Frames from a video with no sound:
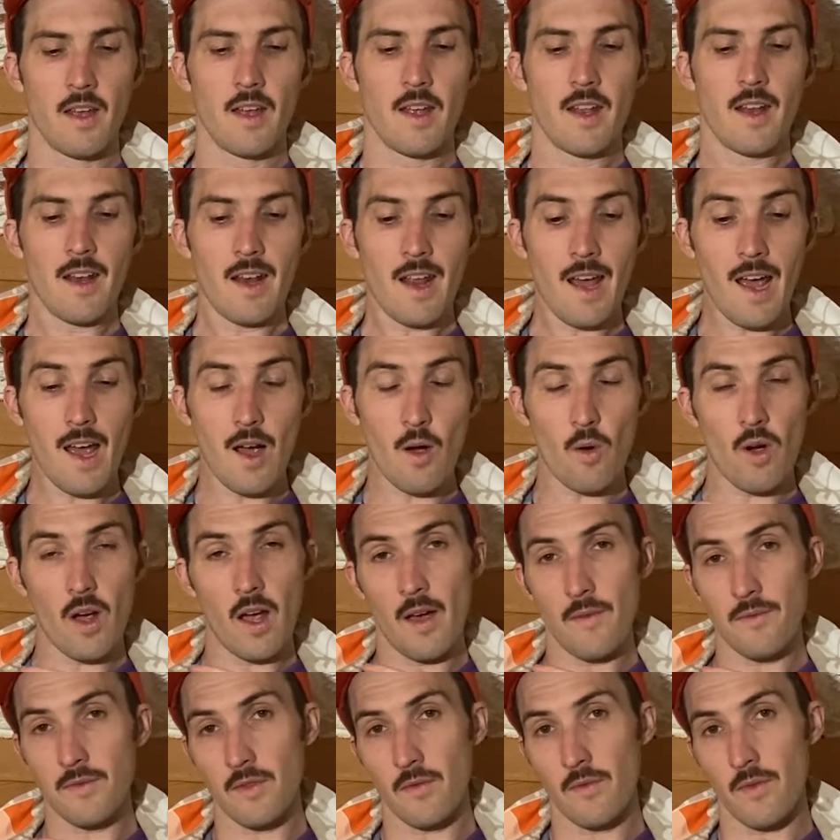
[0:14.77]
Now I
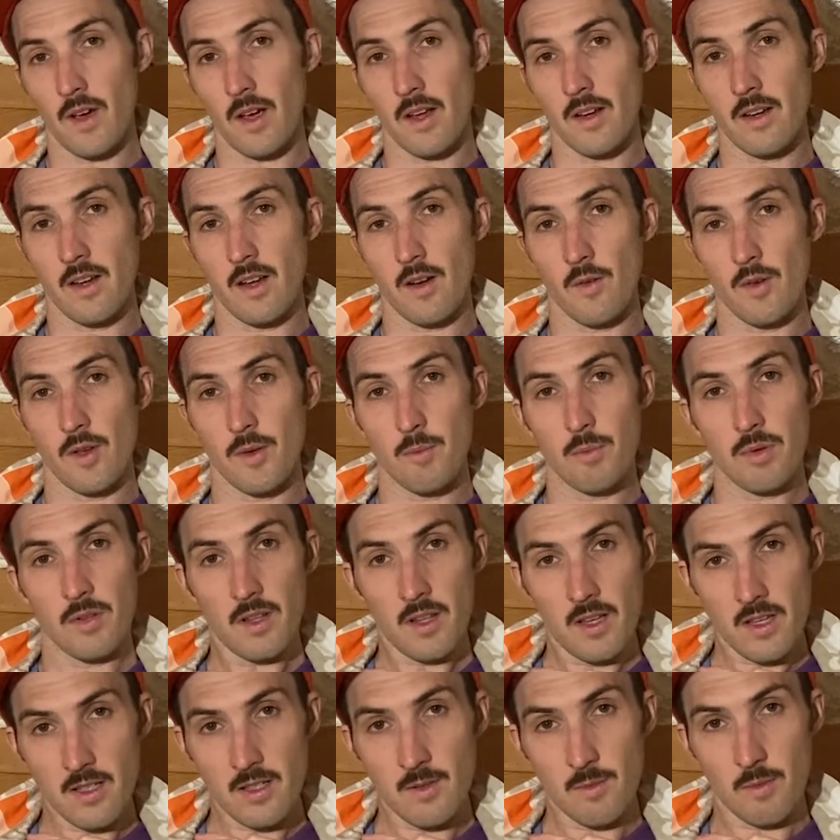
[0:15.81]
have to find a
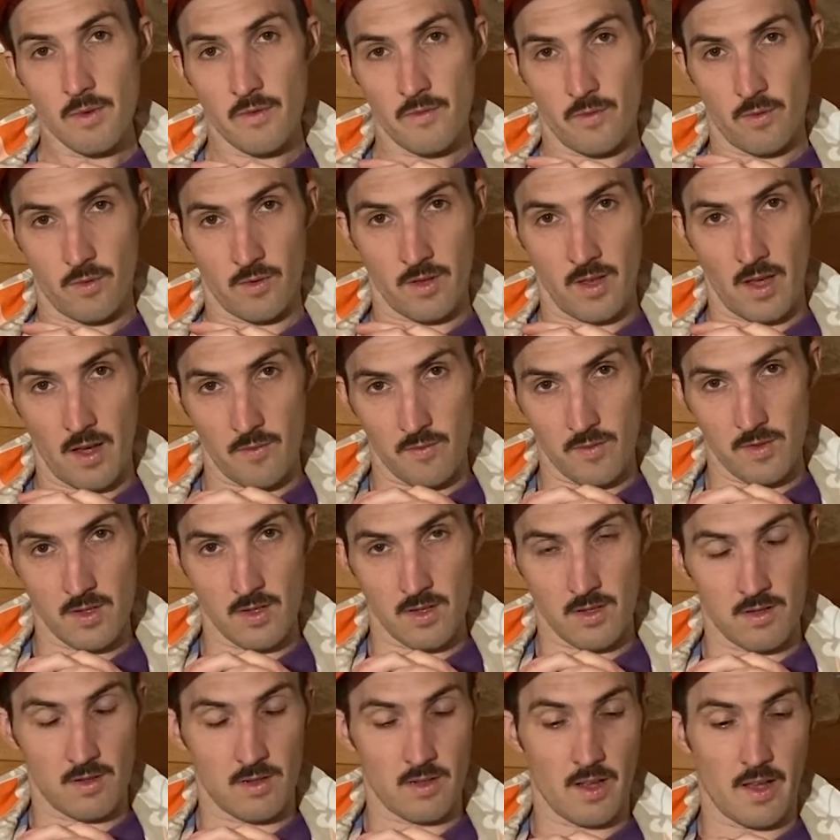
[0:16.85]
replacement for that vehicle,